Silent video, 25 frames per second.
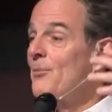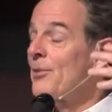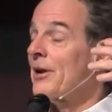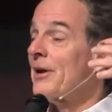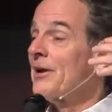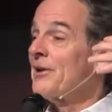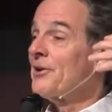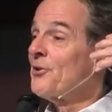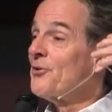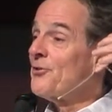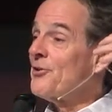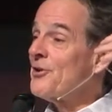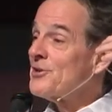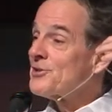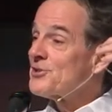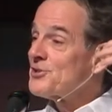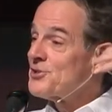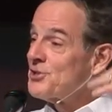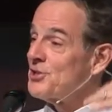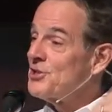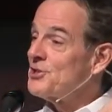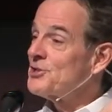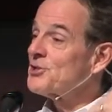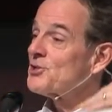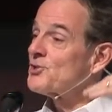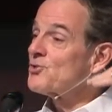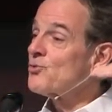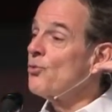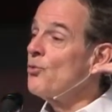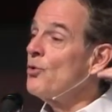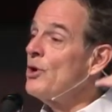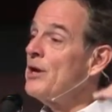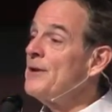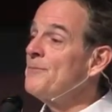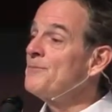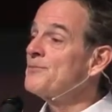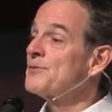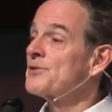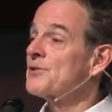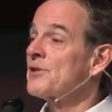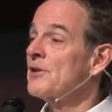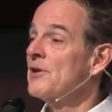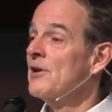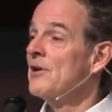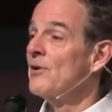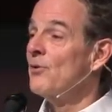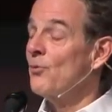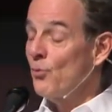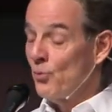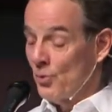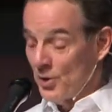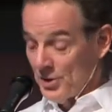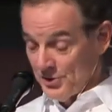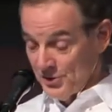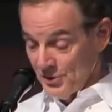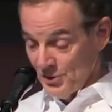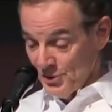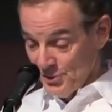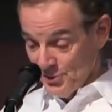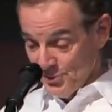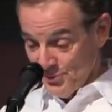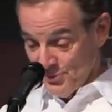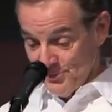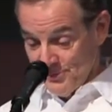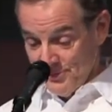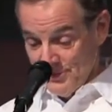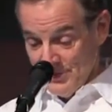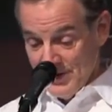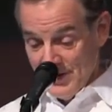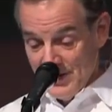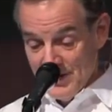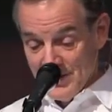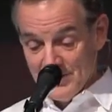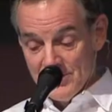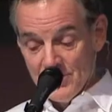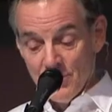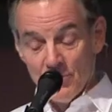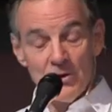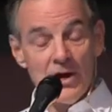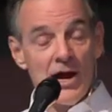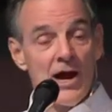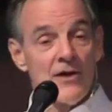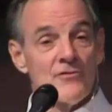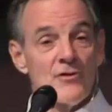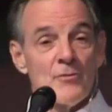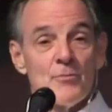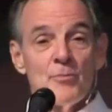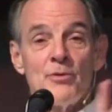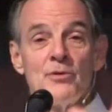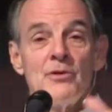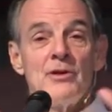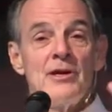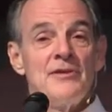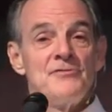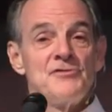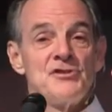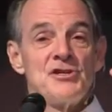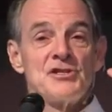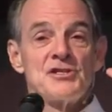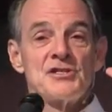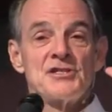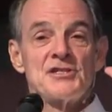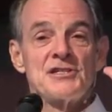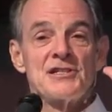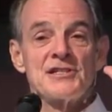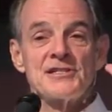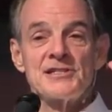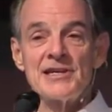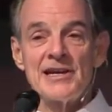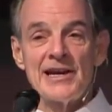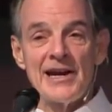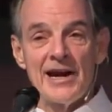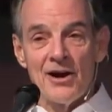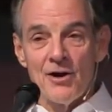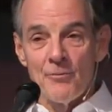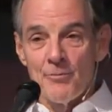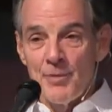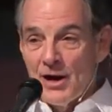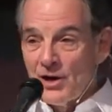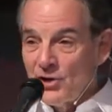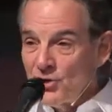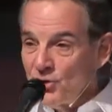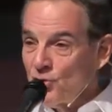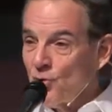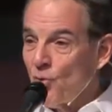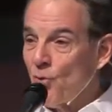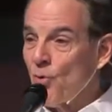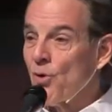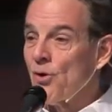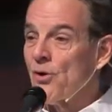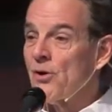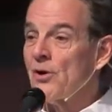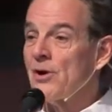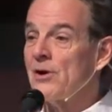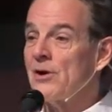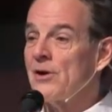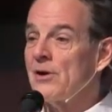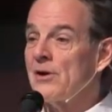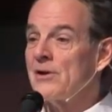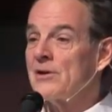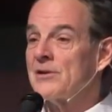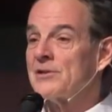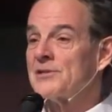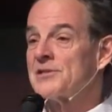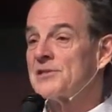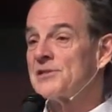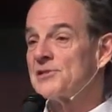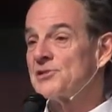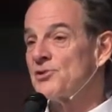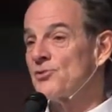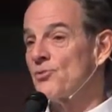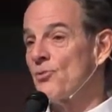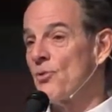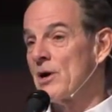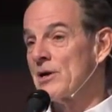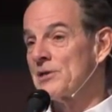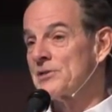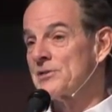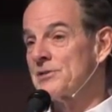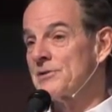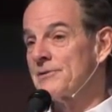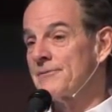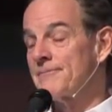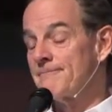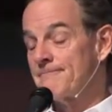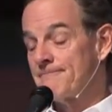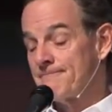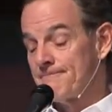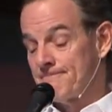But I know this Jesus weeps with you. Don't ever believe Jesus doesn't care about your situation.